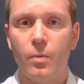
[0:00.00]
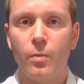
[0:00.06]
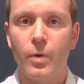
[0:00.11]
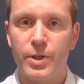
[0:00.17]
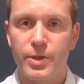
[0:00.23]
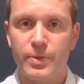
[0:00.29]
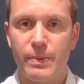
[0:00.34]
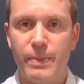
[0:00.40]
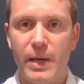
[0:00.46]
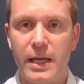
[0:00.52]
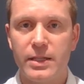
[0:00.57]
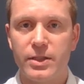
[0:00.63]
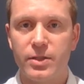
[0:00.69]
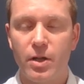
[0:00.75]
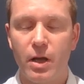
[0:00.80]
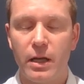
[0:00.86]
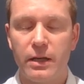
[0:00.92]
Once we
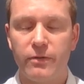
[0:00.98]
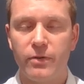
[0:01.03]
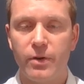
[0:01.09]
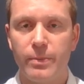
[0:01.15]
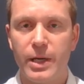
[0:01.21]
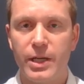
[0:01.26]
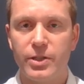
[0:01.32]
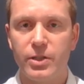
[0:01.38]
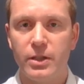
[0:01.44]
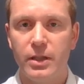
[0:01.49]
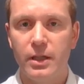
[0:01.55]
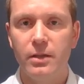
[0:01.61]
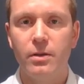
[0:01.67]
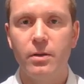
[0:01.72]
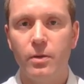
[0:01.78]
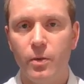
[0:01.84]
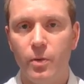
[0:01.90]
paste that information
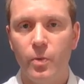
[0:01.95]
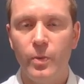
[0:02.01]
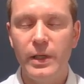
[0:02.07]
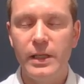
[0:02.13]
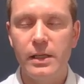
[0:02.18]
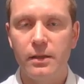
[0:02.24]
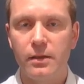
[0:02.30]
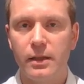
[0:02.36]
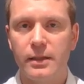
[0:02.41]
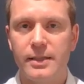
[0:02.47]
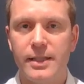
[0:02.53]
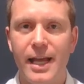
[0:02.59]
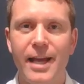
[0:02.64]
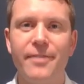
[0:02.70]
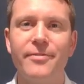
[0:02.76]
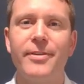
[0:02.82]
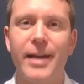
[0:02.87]
in, we can click
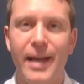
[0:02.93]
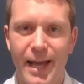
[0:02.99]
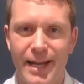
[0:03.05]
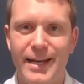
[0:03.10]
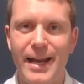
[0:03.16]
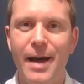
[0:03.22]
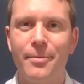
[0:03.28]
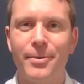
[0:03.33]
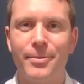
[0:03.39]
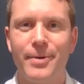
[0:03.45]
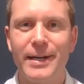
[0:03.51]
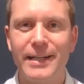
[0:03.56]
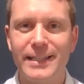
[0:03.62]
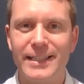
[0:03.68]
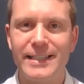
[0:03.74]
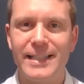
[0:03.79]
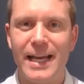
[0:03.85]
Save, and now we're
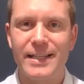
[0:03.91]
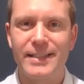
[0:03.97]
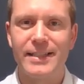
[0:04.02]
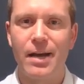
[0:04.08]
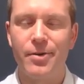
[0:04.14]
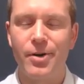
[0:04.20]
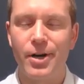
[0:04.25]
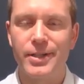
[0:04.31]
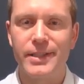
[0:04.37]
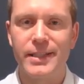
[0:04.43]
ready to test out our